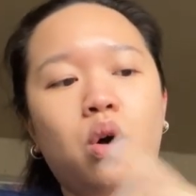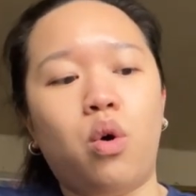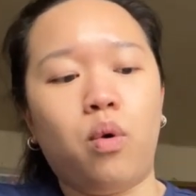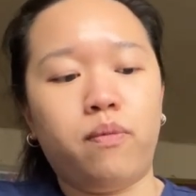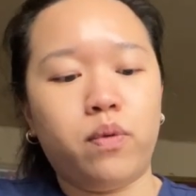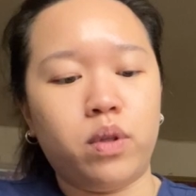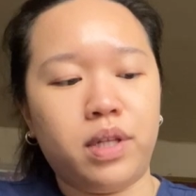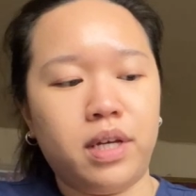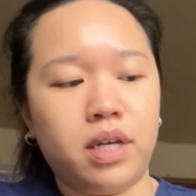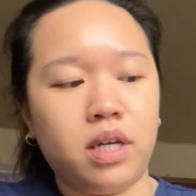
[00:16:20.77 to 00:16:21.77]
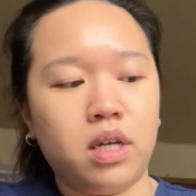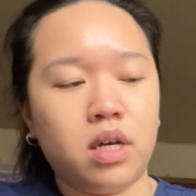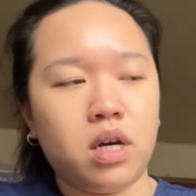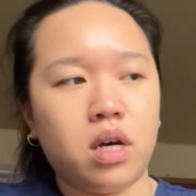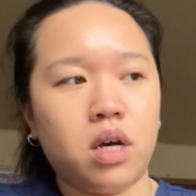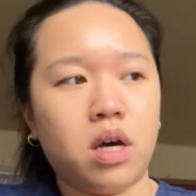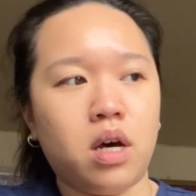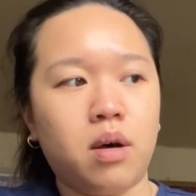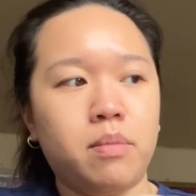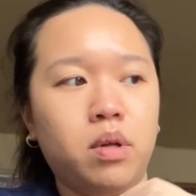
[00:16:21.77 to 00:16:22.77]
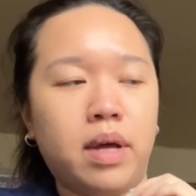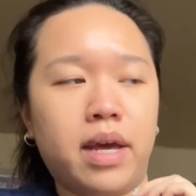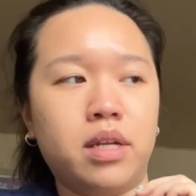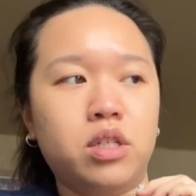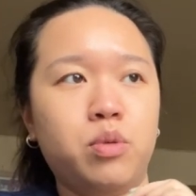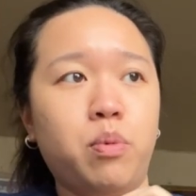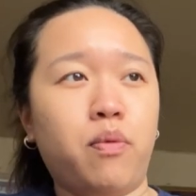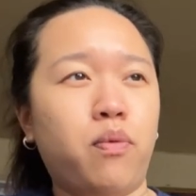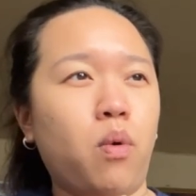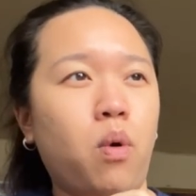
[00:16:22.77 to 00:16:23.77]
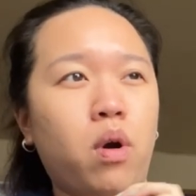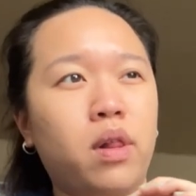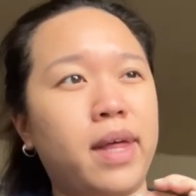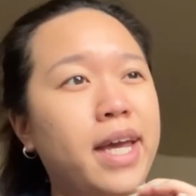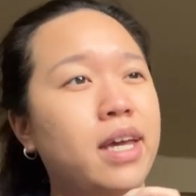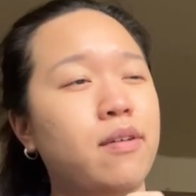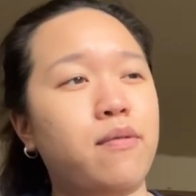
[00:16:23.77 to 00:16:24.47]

hopefully um, it'll end before like